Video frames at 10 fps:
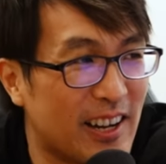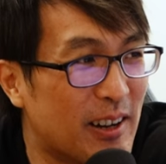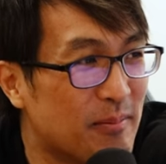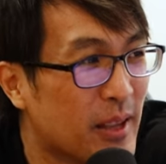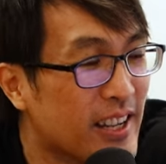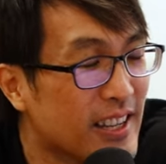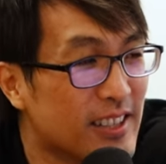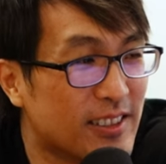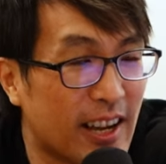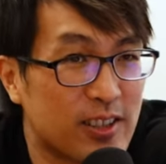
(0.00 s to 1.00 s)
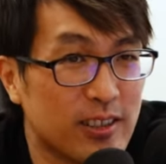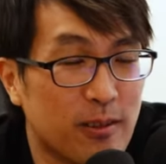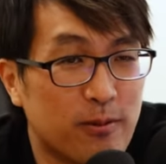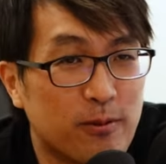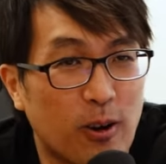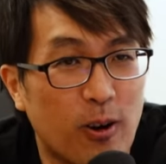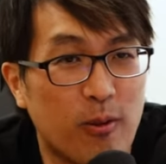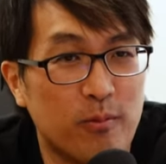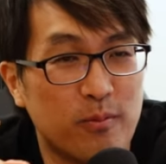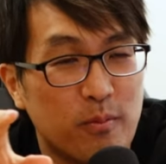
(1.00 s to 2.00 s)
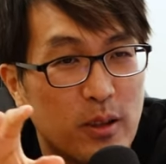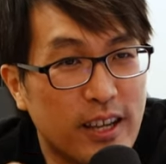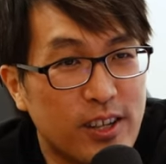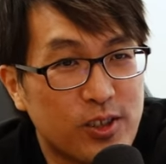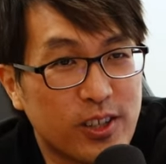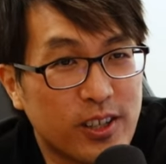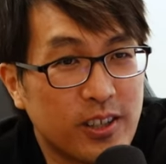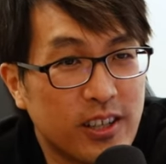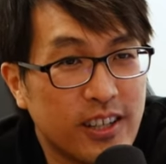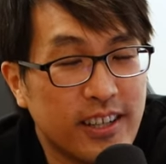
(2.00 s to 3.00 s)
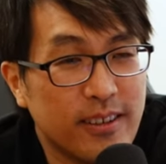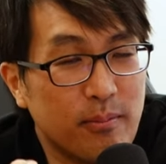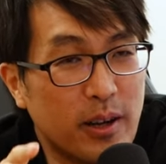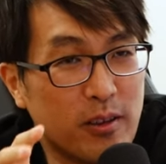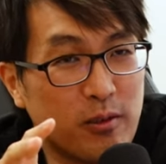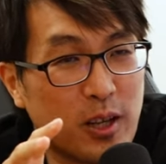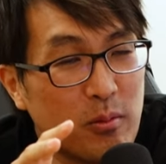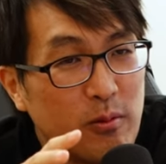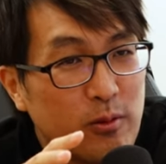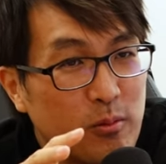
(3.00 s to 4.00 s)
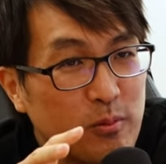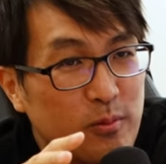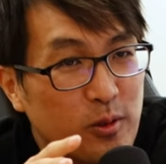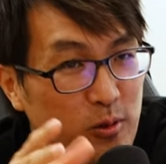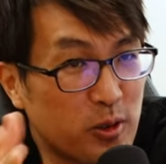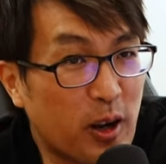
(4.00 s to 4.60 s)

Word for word: um, is actually from Malaysia, but you came in from through